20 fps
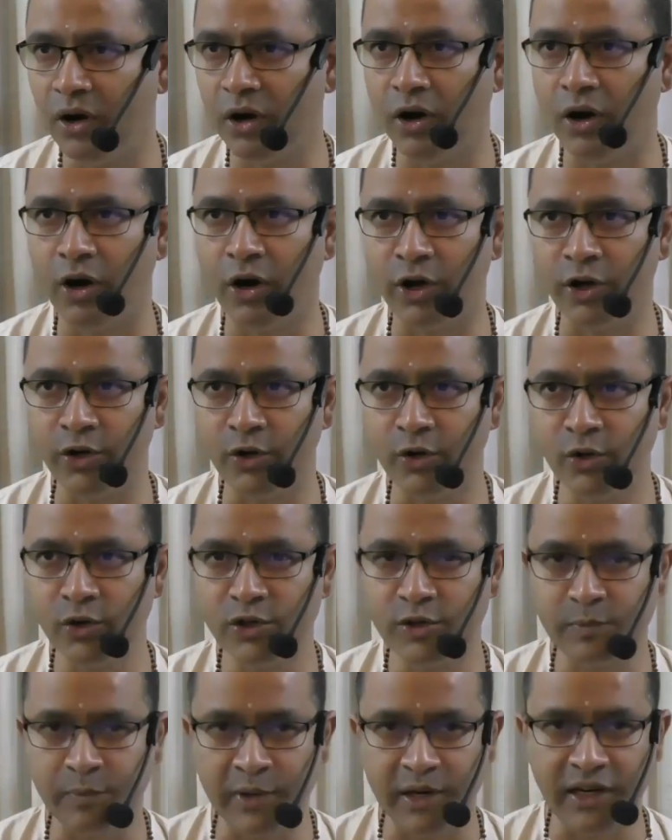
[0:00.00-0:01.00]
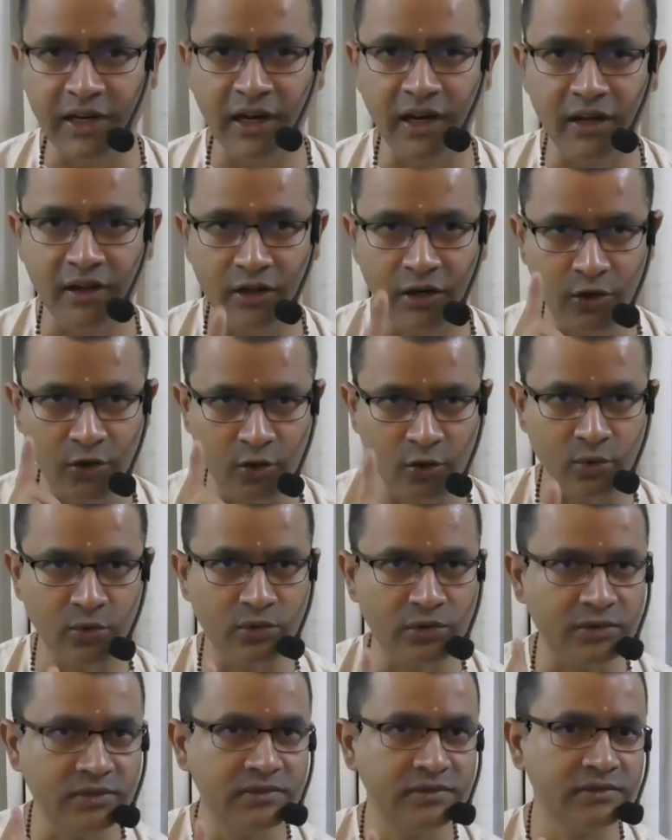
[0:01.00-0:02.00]
Are you speaking the truth?
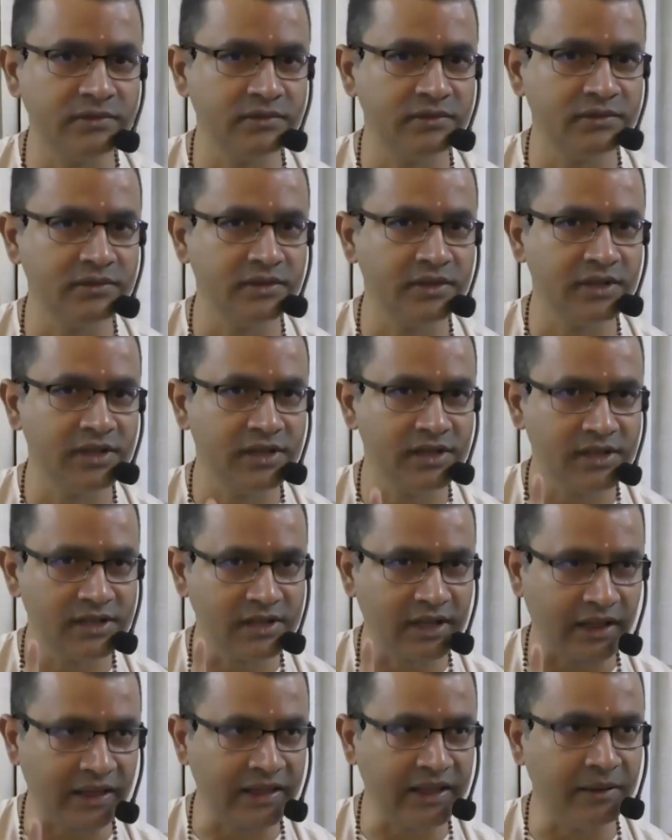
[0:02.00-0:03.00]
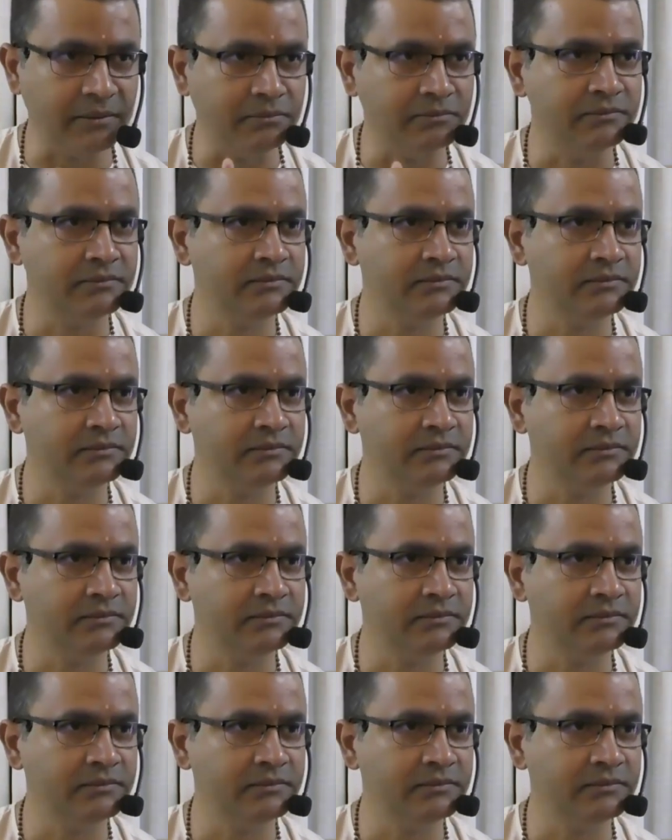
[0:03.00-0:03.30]
Satyam.